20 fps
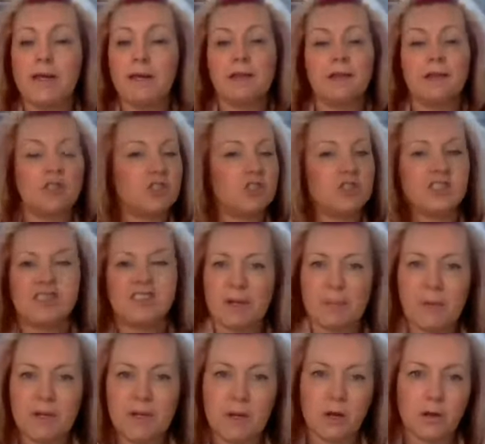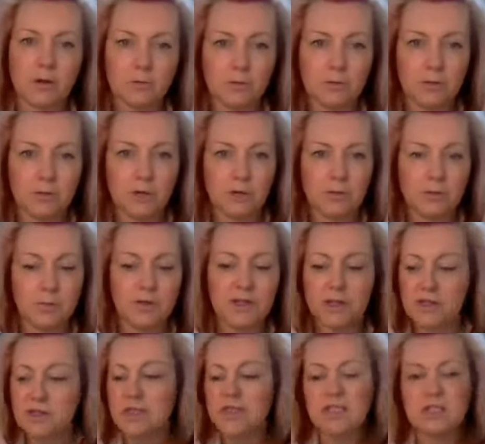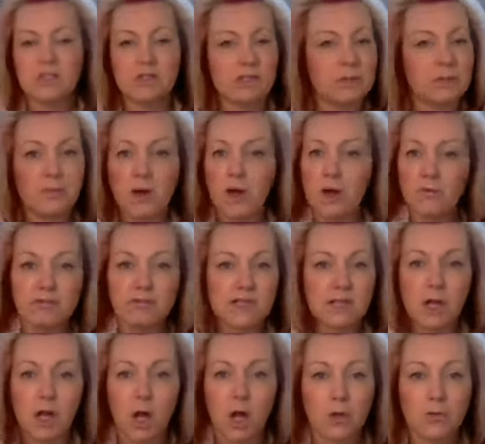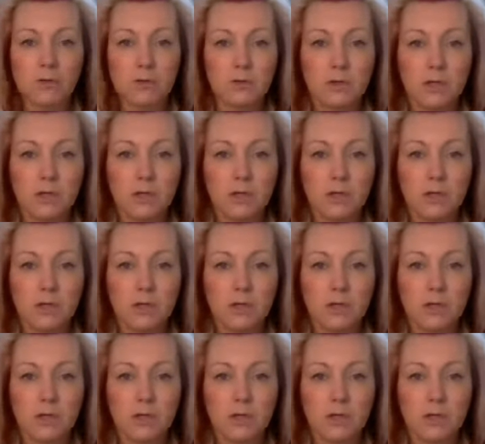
They're just stepping over you because the bar is low.